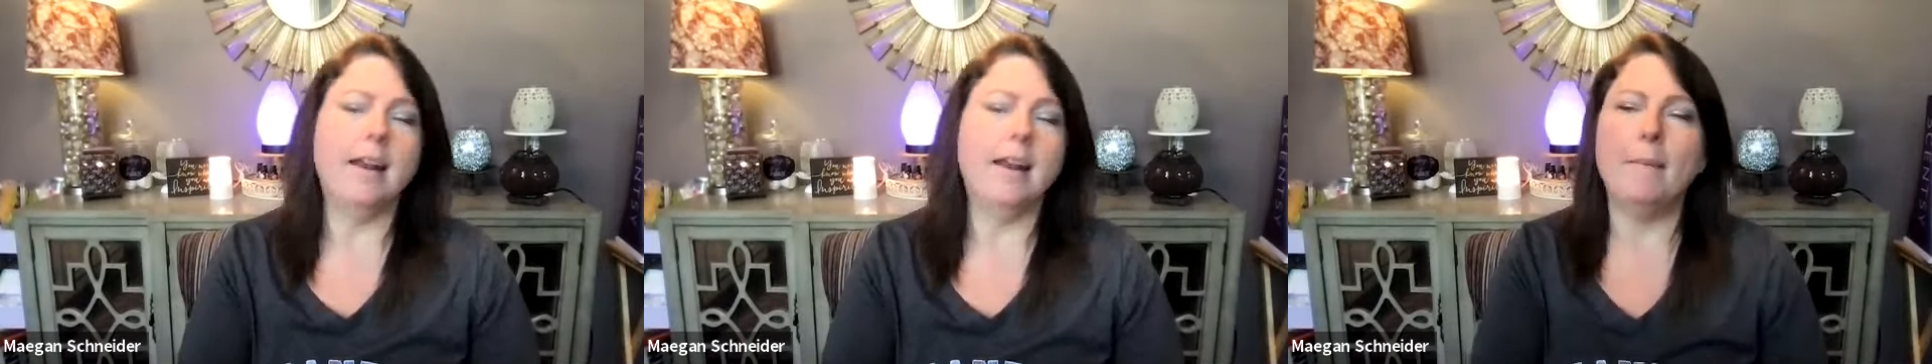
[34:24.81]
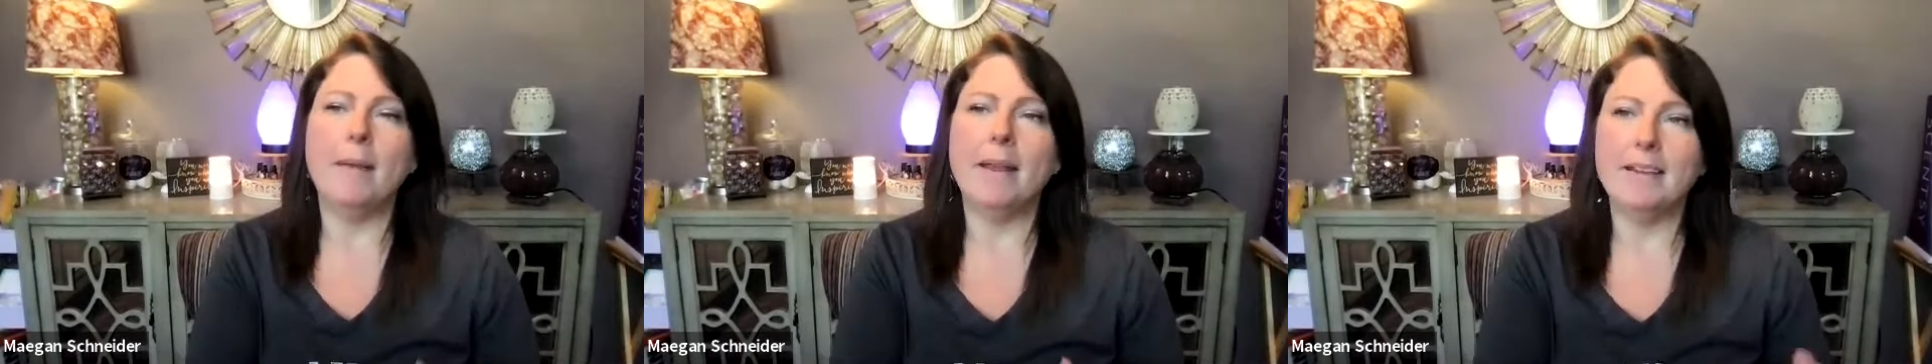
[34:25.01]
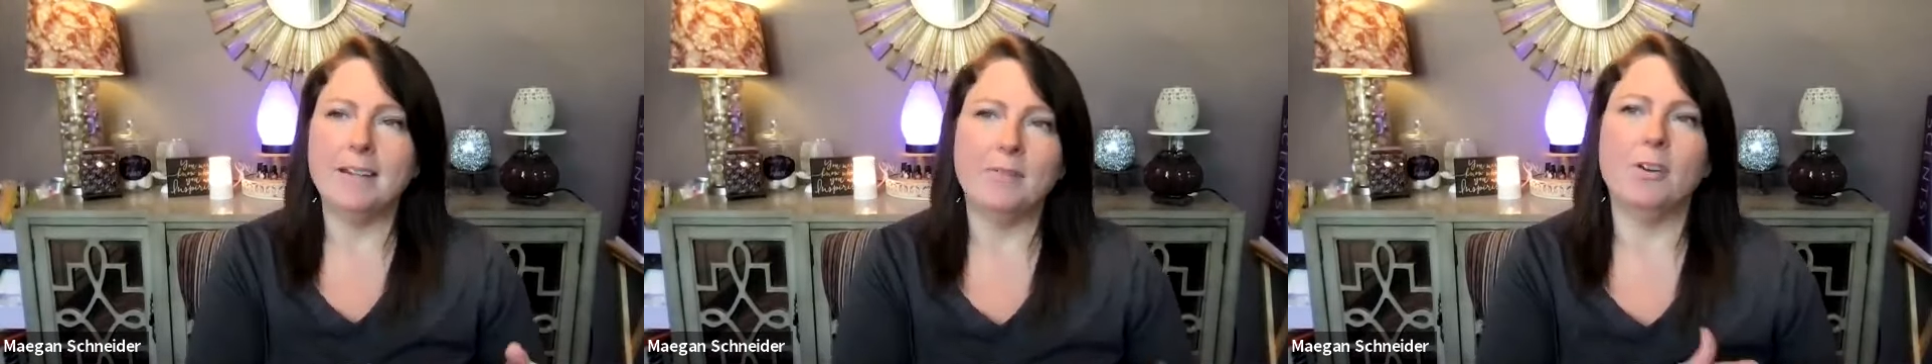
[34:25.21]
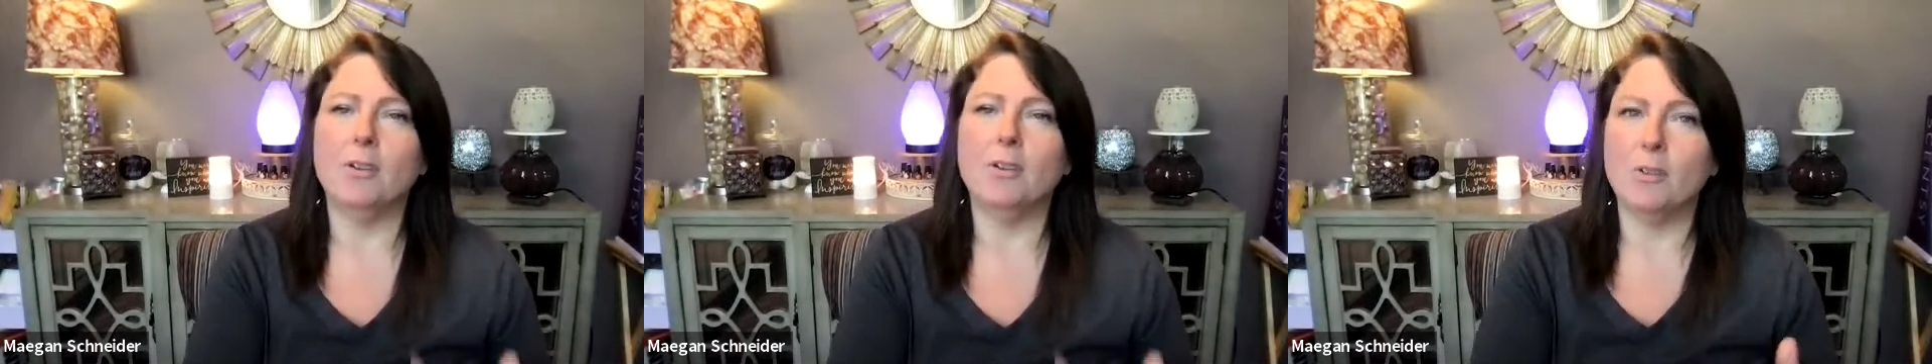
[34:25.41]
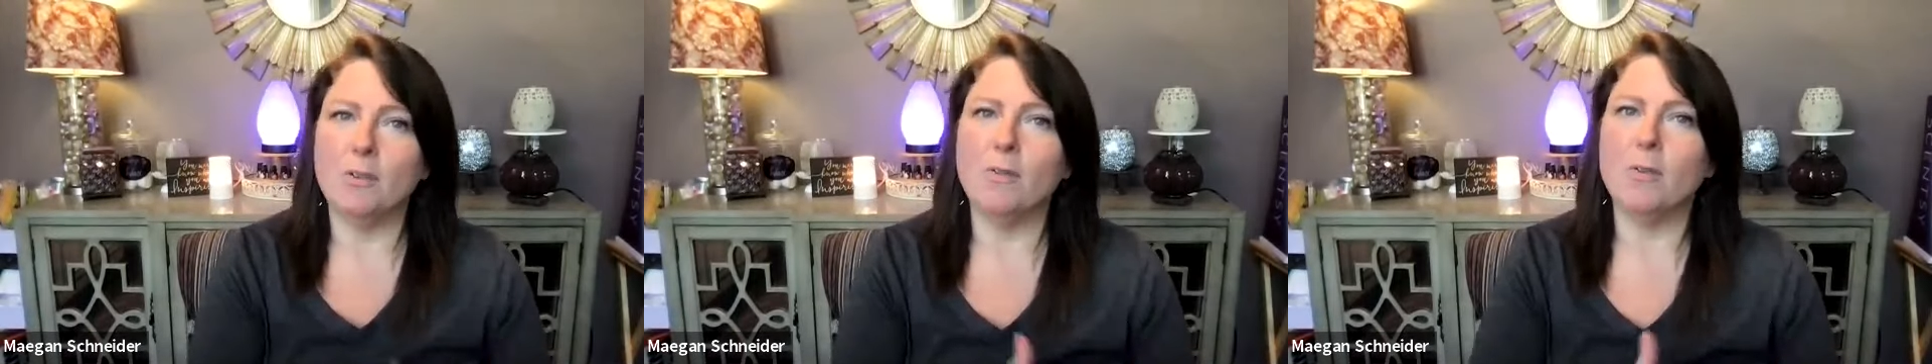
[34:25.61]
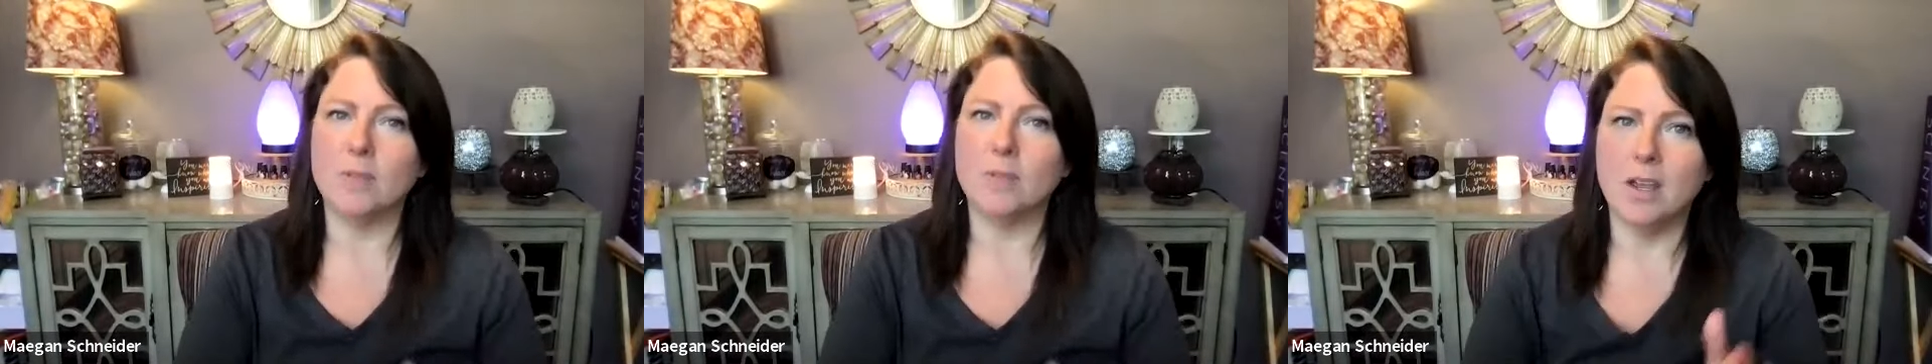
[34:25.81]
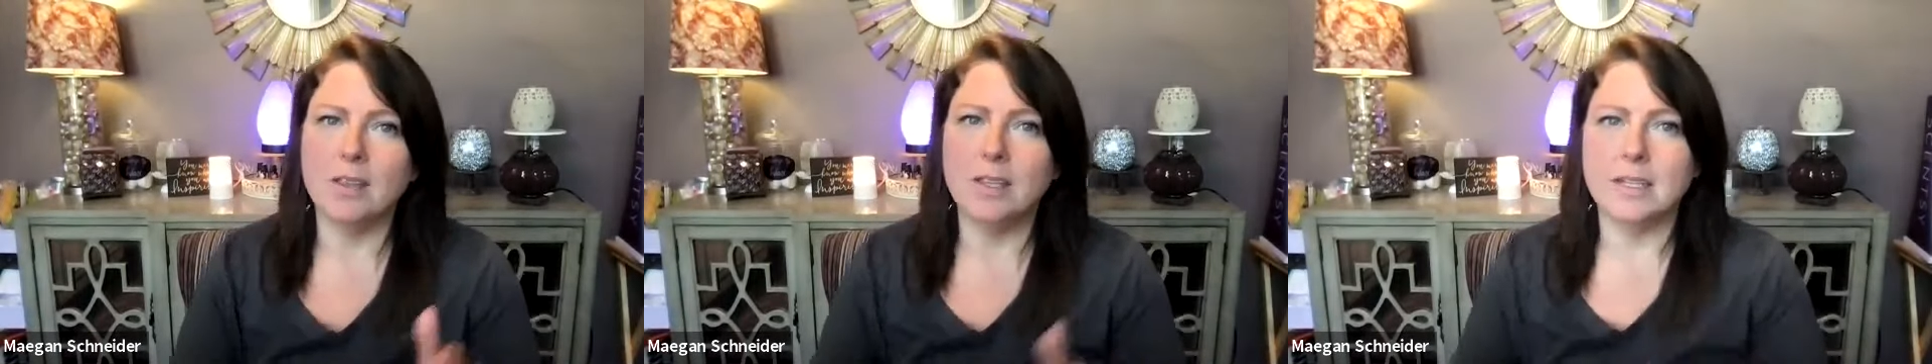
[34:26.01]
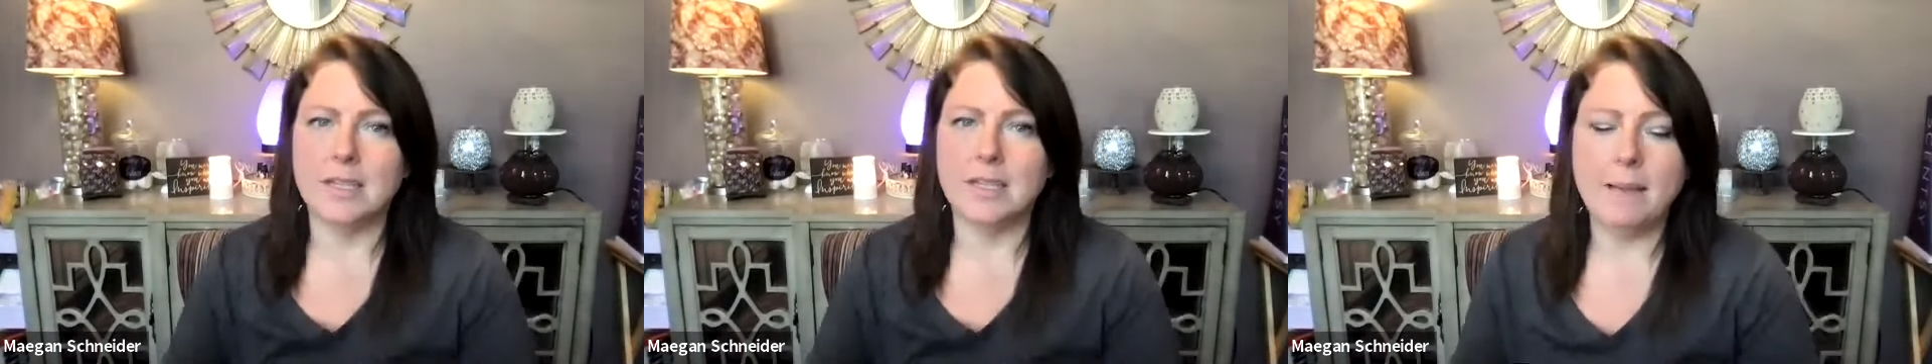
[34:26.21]
and I make different Google forms all
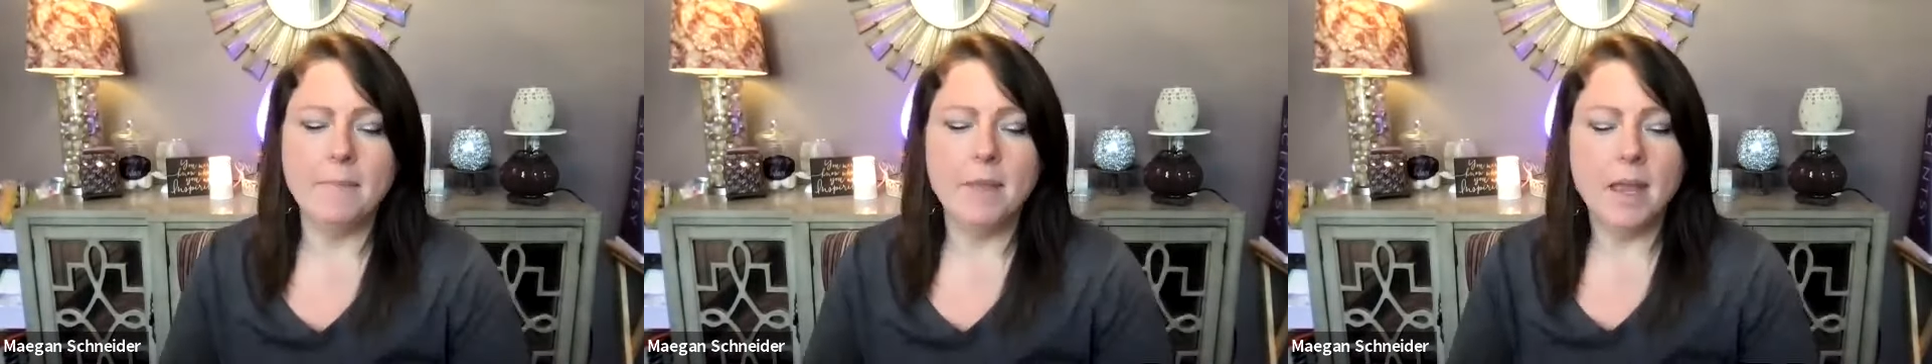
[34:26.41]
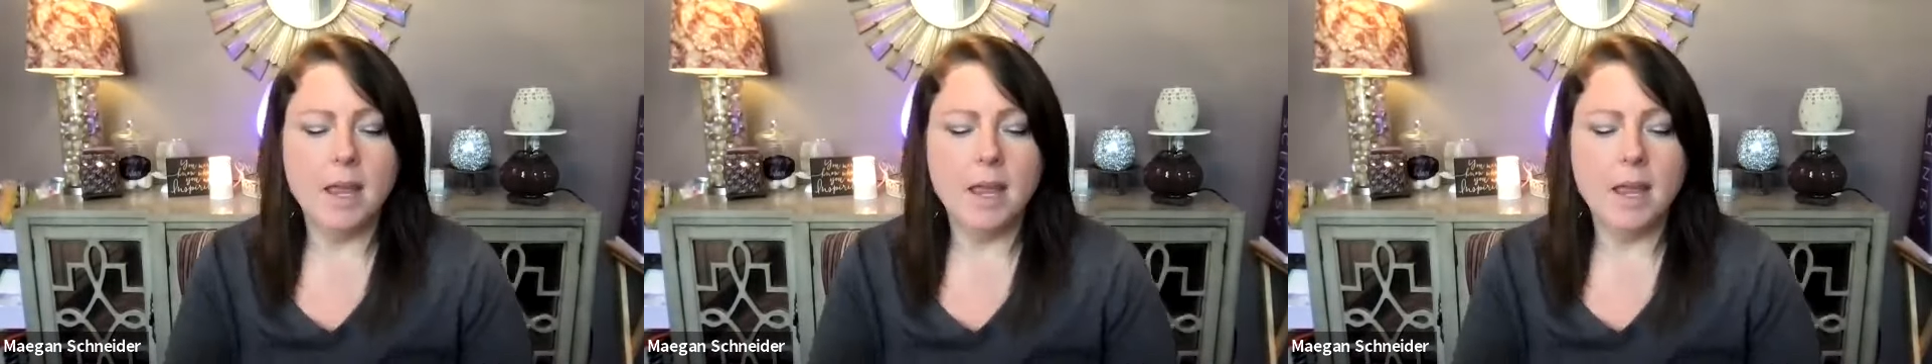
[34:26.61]
the time.